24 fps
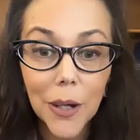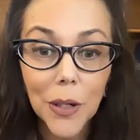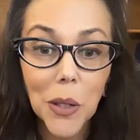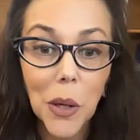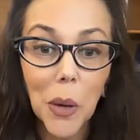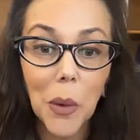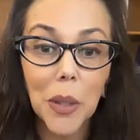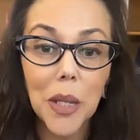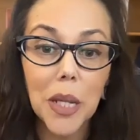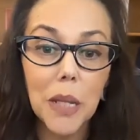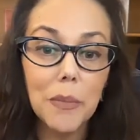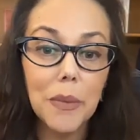are
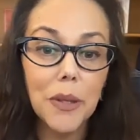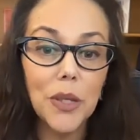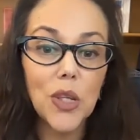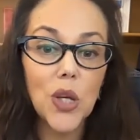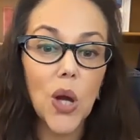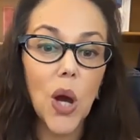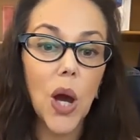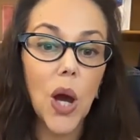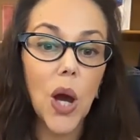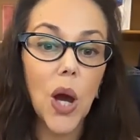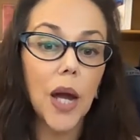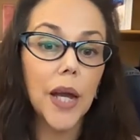going to be
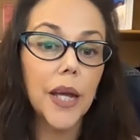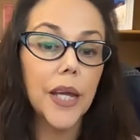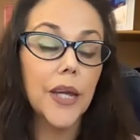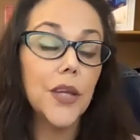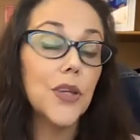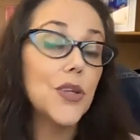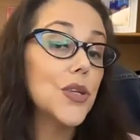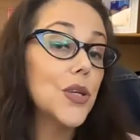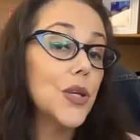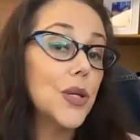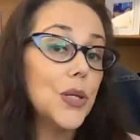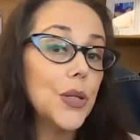
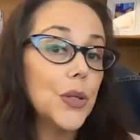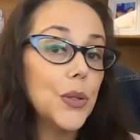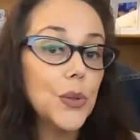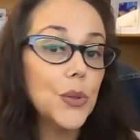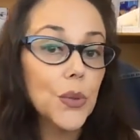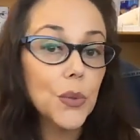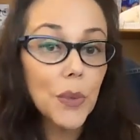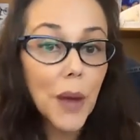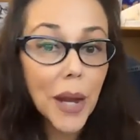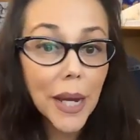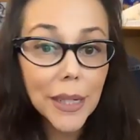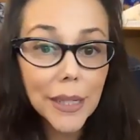talking to you
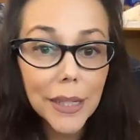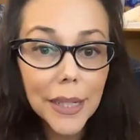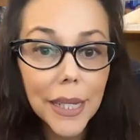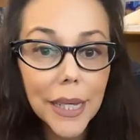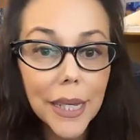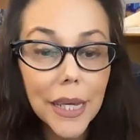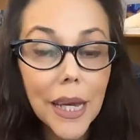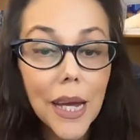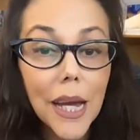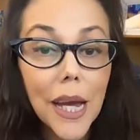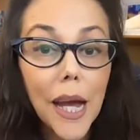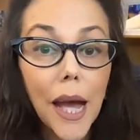
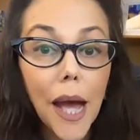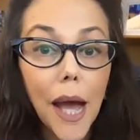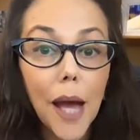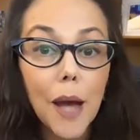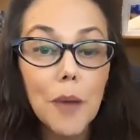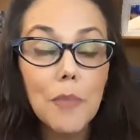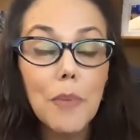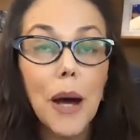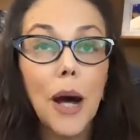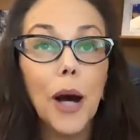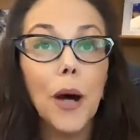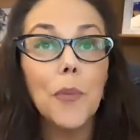directly
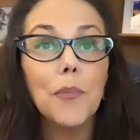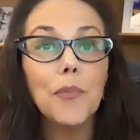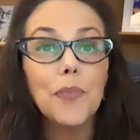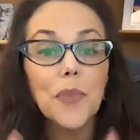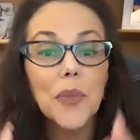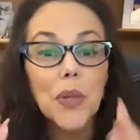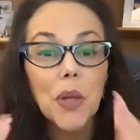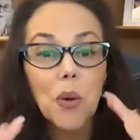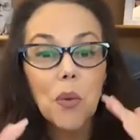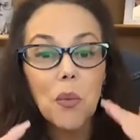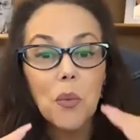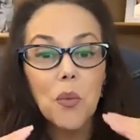about
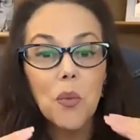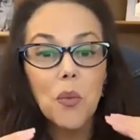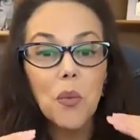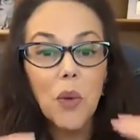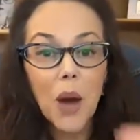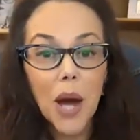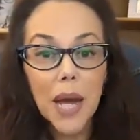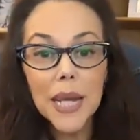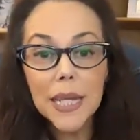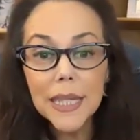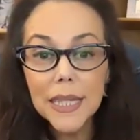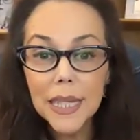
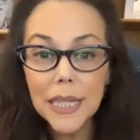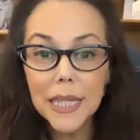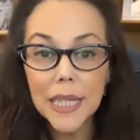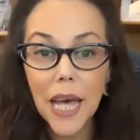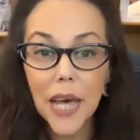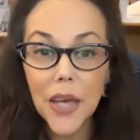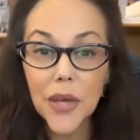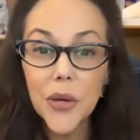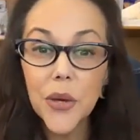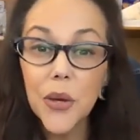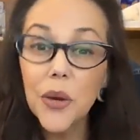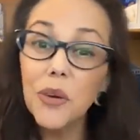what is it
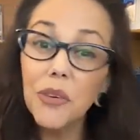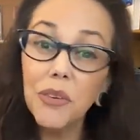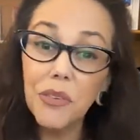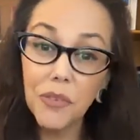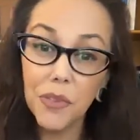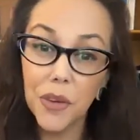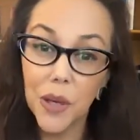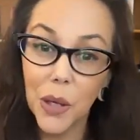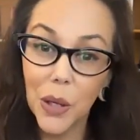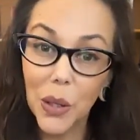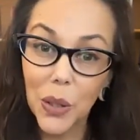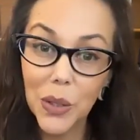that you
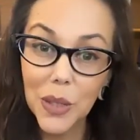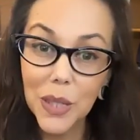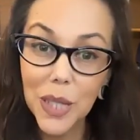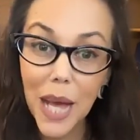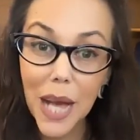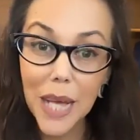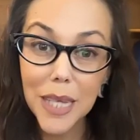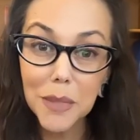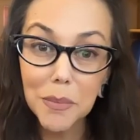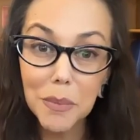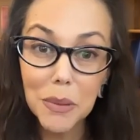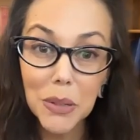feel
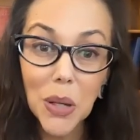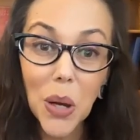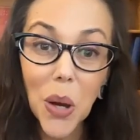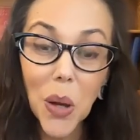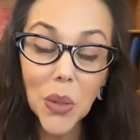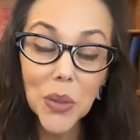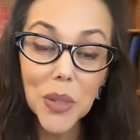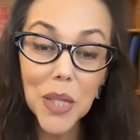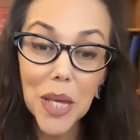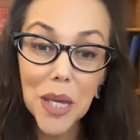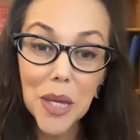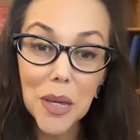has been
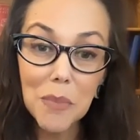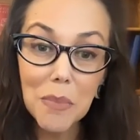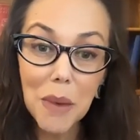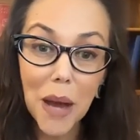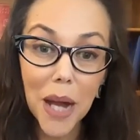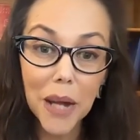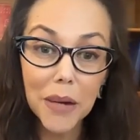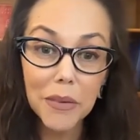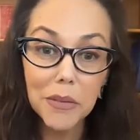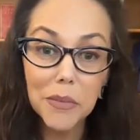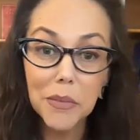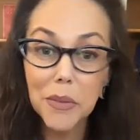holding you
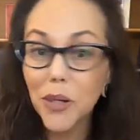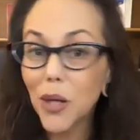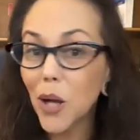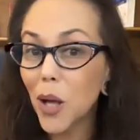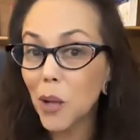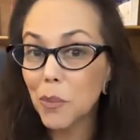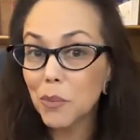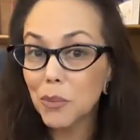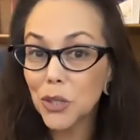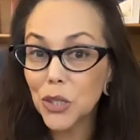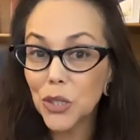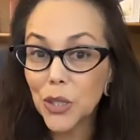back from
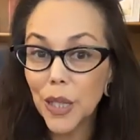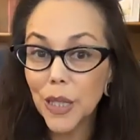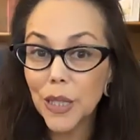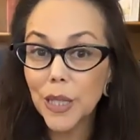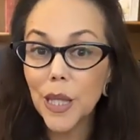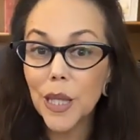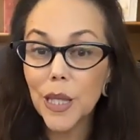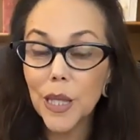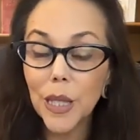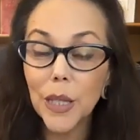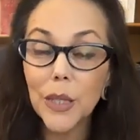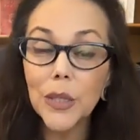accomplishing
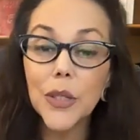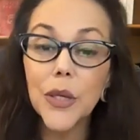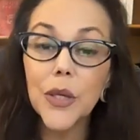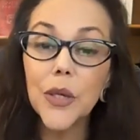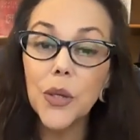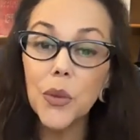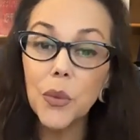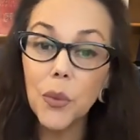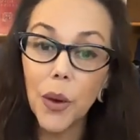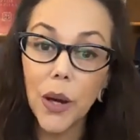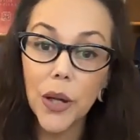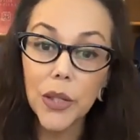the things that
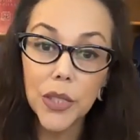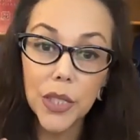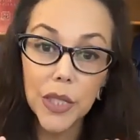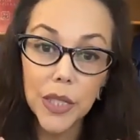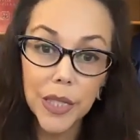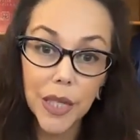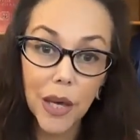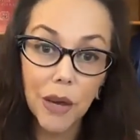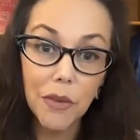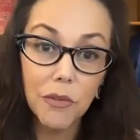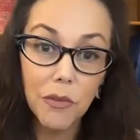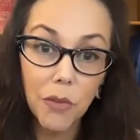you want to
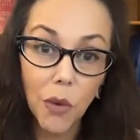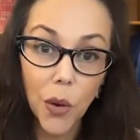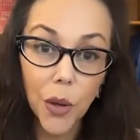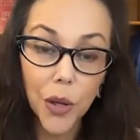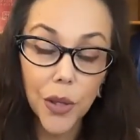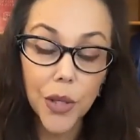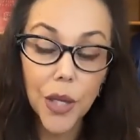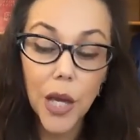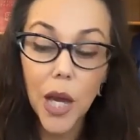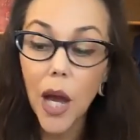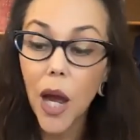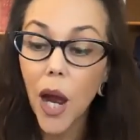set forth.
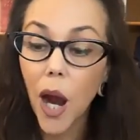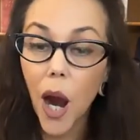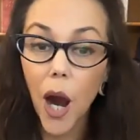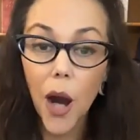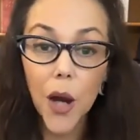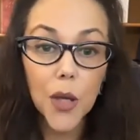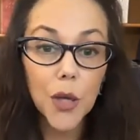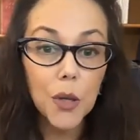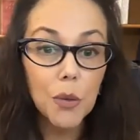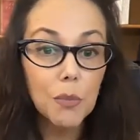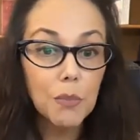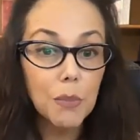Are
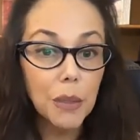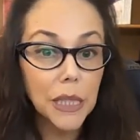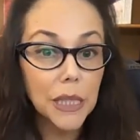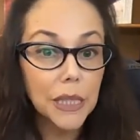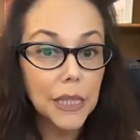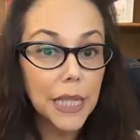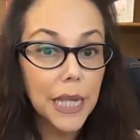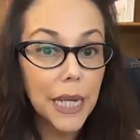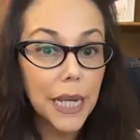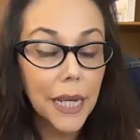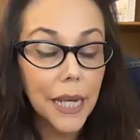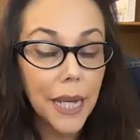you
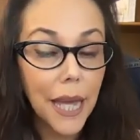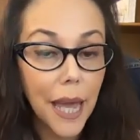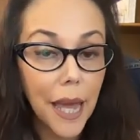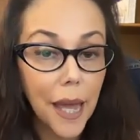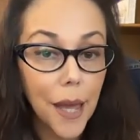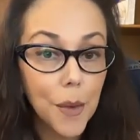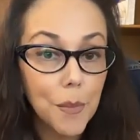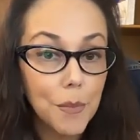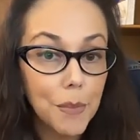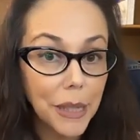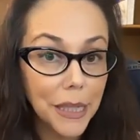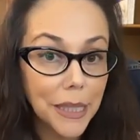building
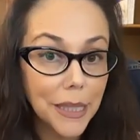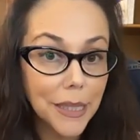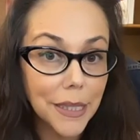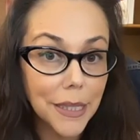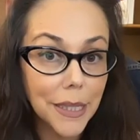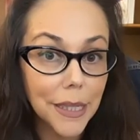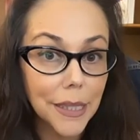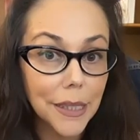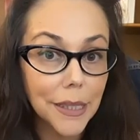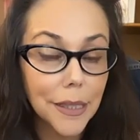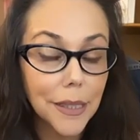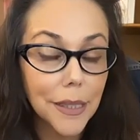a
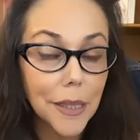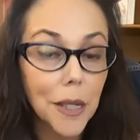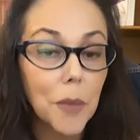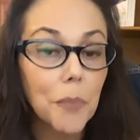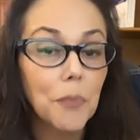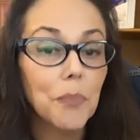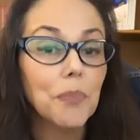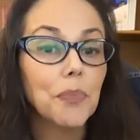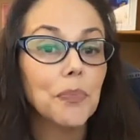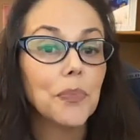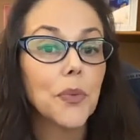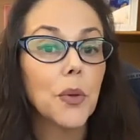business?
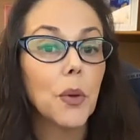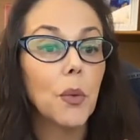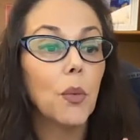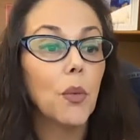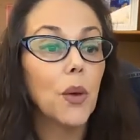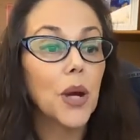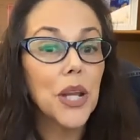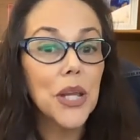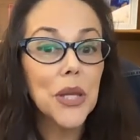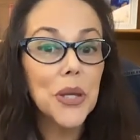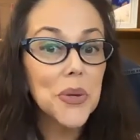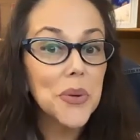
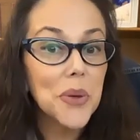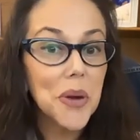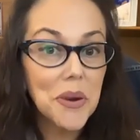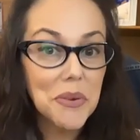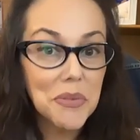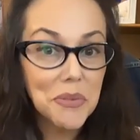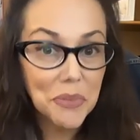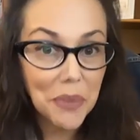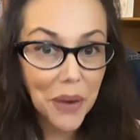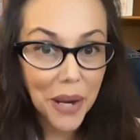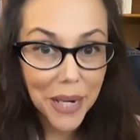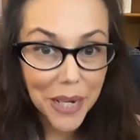What are you
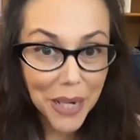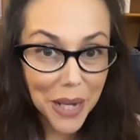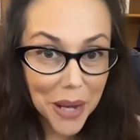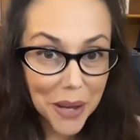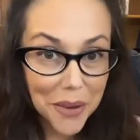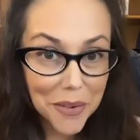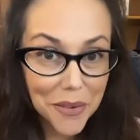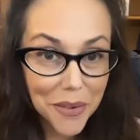afraid of?